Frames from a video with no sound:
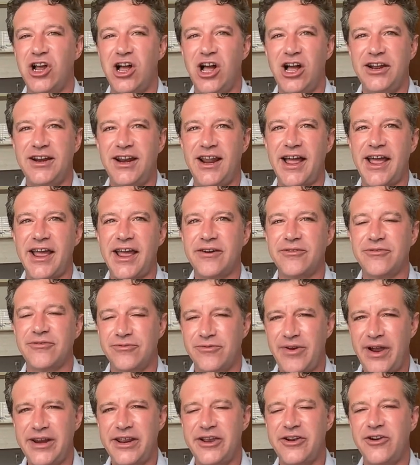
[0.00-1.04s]
online,
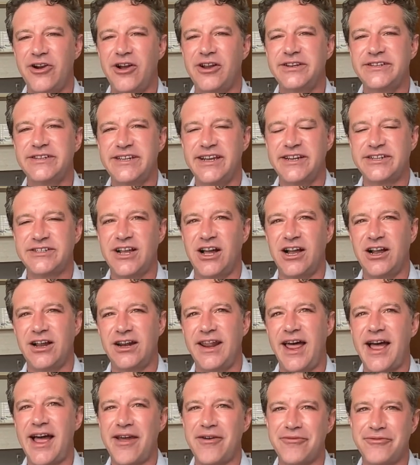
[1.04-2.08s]
right here on TikTok
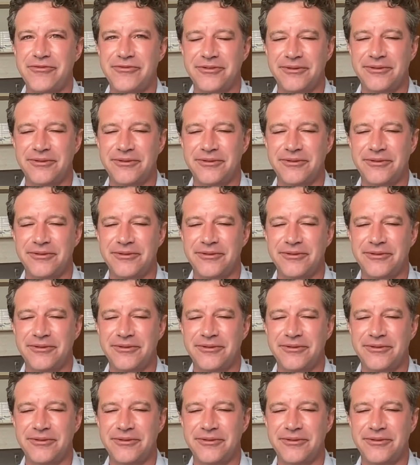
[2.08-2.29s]
Live.